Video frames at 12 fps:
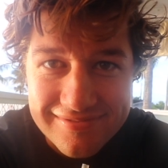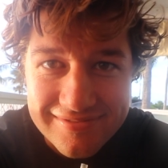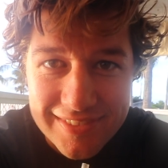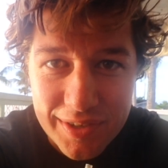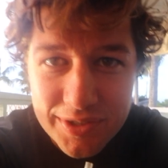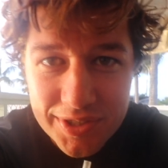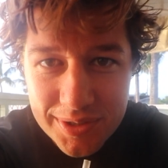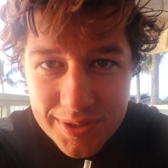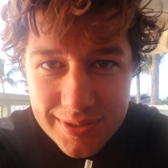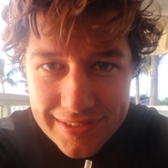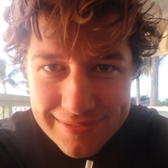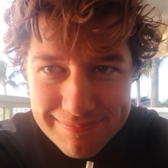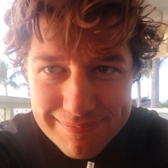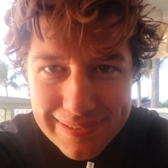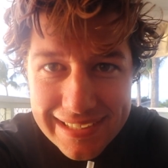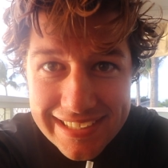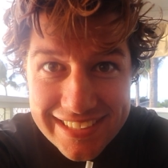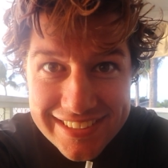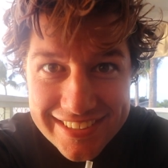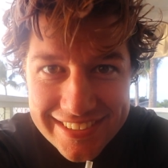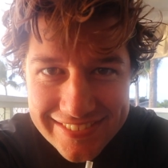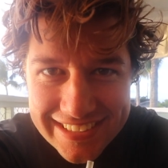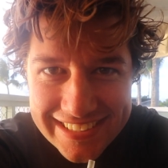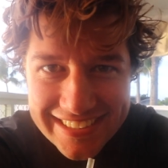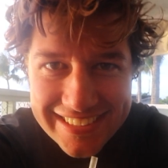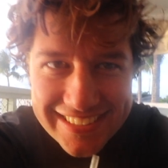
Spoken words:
No shoes, plenty of service.